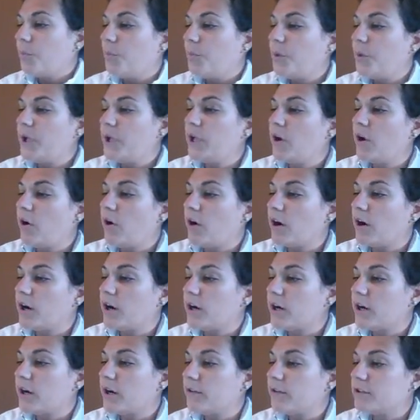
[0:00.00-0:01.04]
we
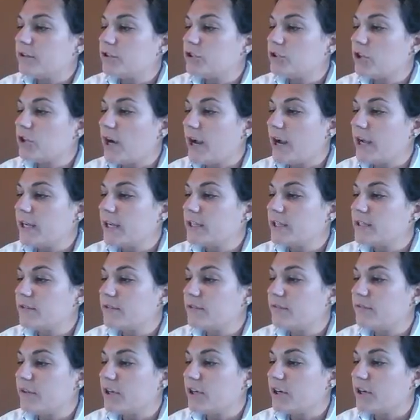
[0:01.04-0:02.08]
are trying to
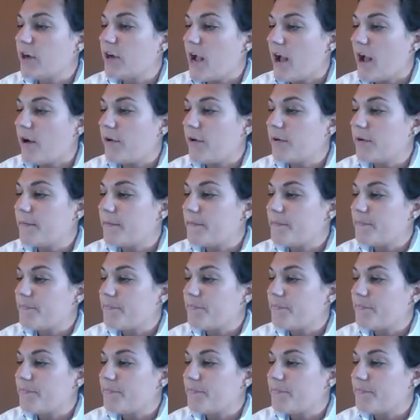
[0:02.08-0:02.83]
figure out